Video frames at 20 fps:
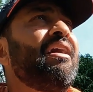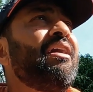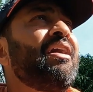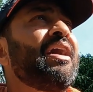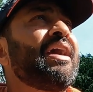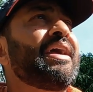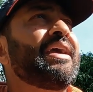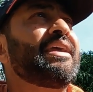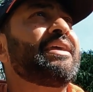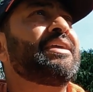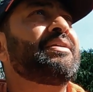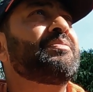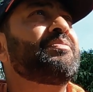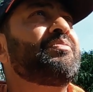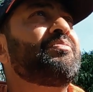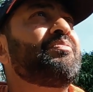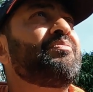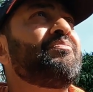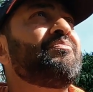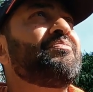I
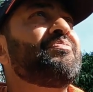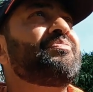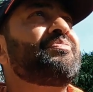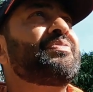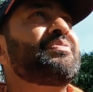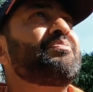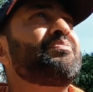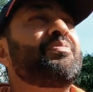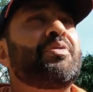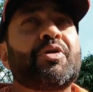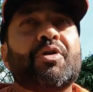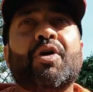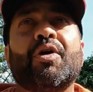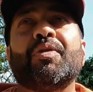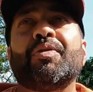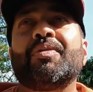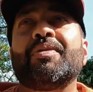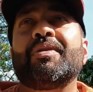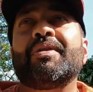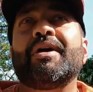put
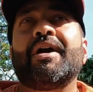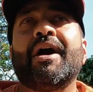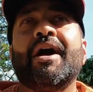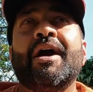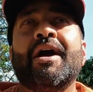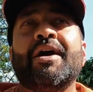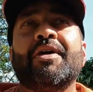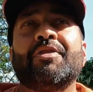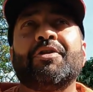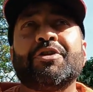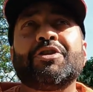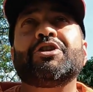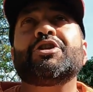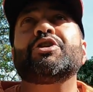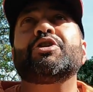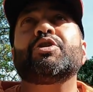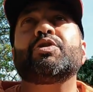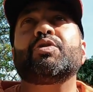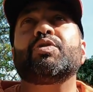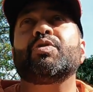on the
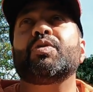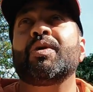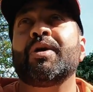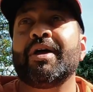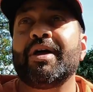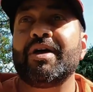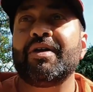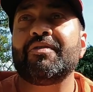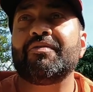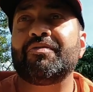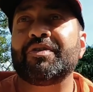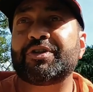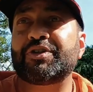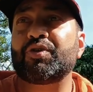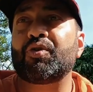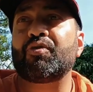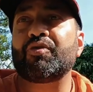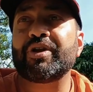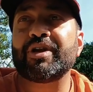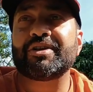new
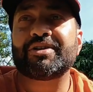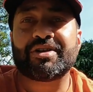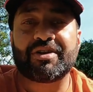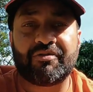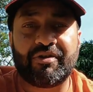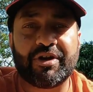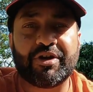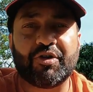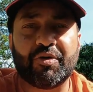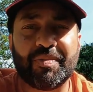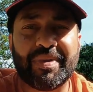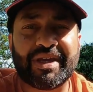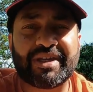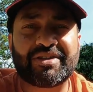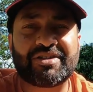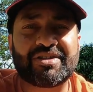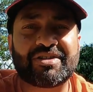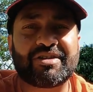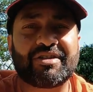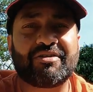Vittoria Terreno
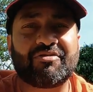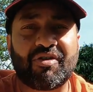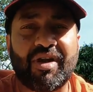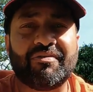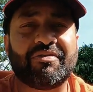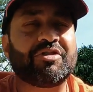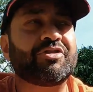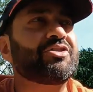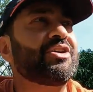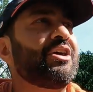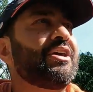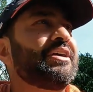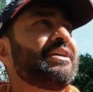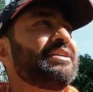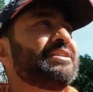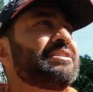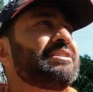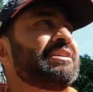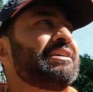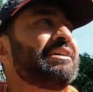mix gravel
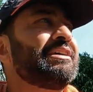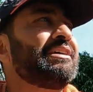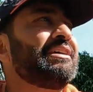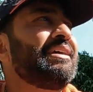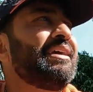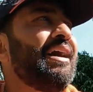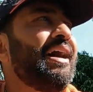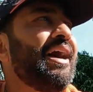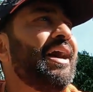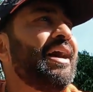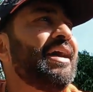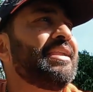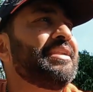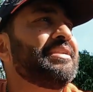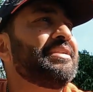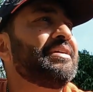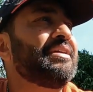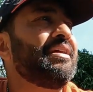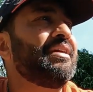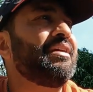tires
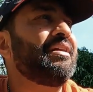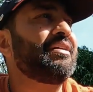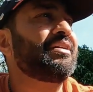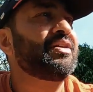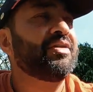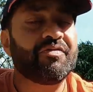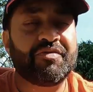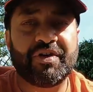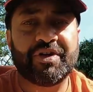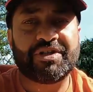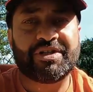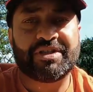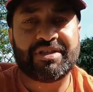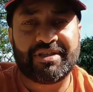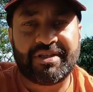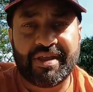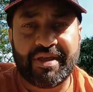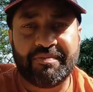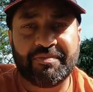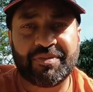and
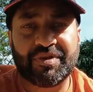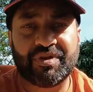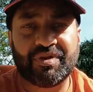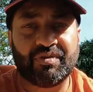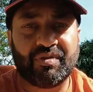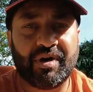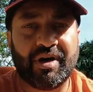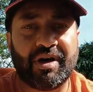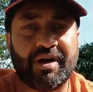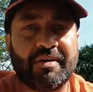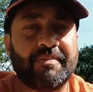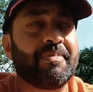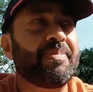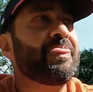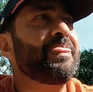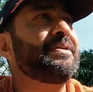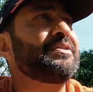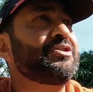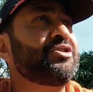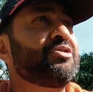converted them to
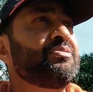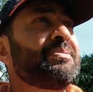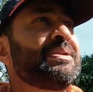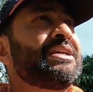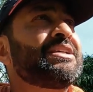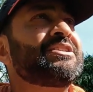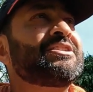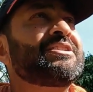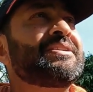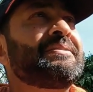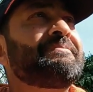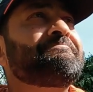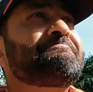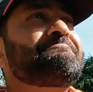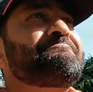tubeless.